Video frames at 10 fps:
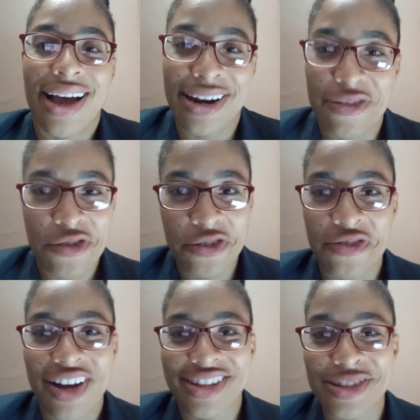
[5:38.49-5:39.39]
And a fun
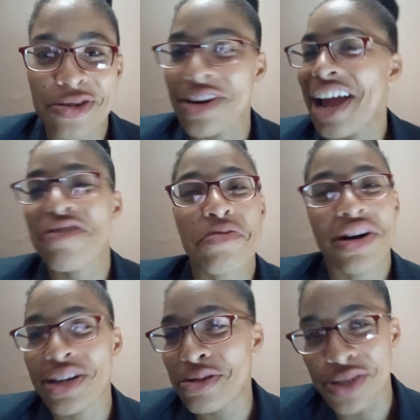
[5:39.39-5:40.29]
fact to note,
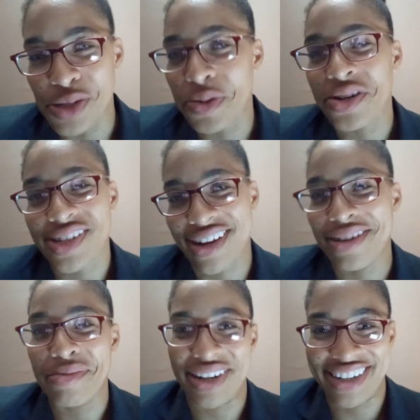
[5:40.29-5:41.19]
everybody uses per
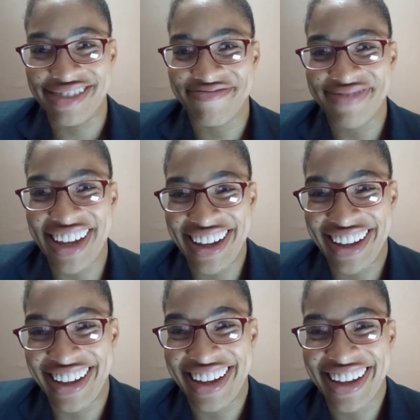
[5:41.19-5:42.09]
second
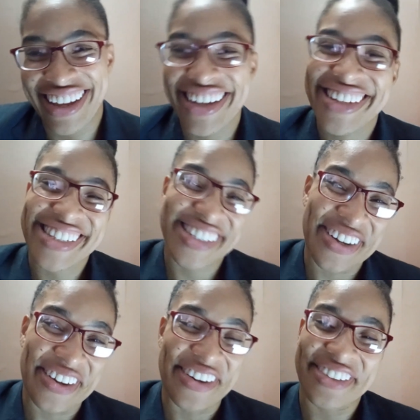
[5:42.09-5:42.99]
billing.
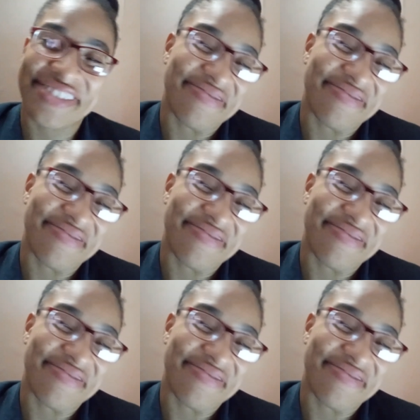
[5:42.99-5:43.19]
So